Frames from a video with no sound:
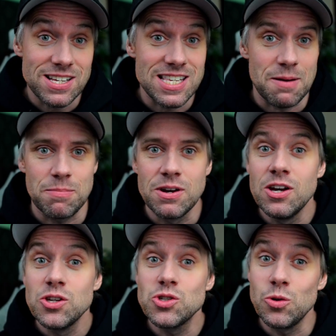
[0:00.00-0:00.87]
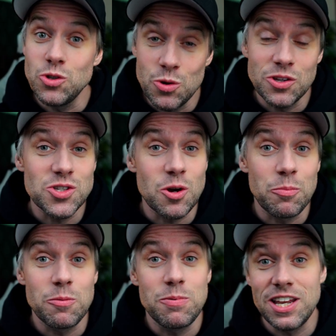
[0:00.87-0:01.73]
by step, so you can stop
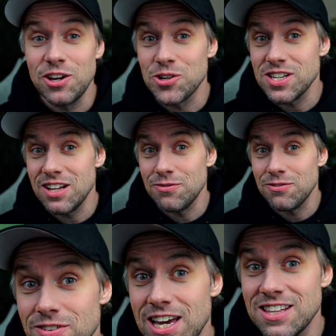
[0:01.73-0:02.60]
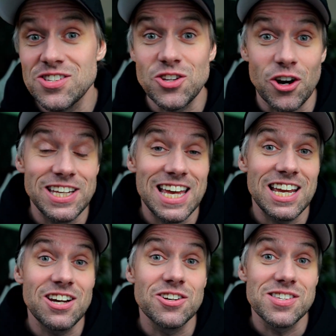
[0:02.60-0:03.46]
repeating yourself and start
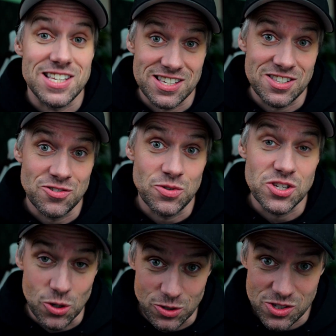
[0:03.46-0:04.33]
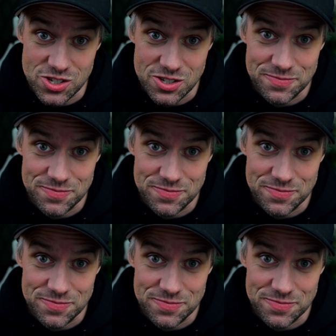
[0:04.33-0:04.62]
getting consistent results.